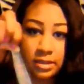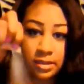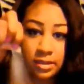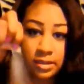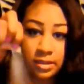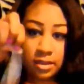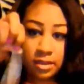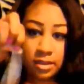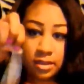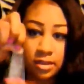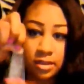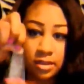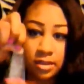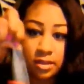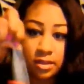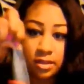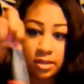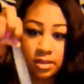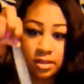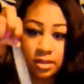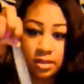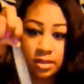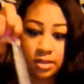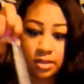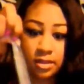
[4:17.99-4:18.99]

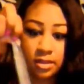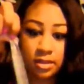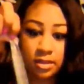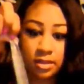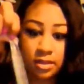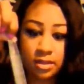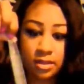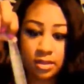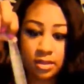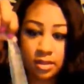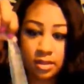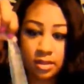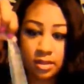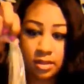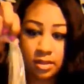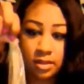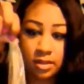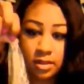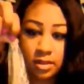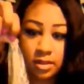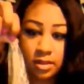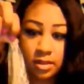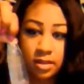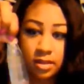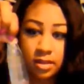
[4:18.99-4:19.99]

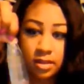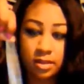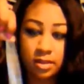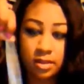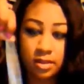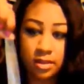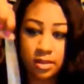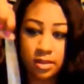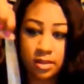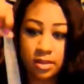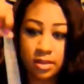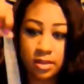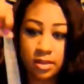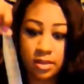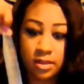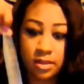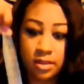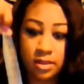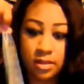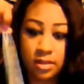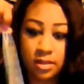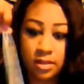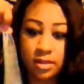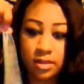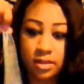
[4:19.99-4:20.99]

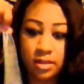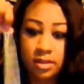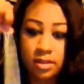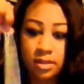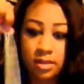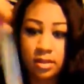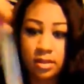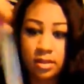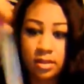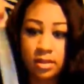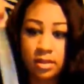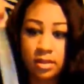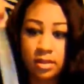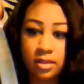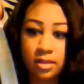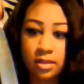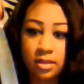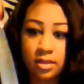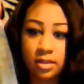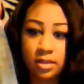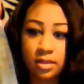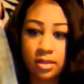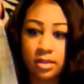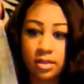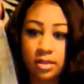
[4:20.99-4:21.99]

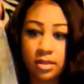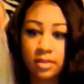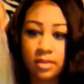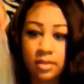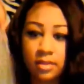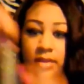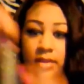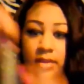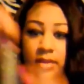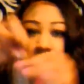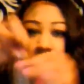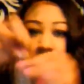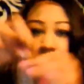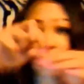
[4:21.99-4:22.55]
(no one is talking)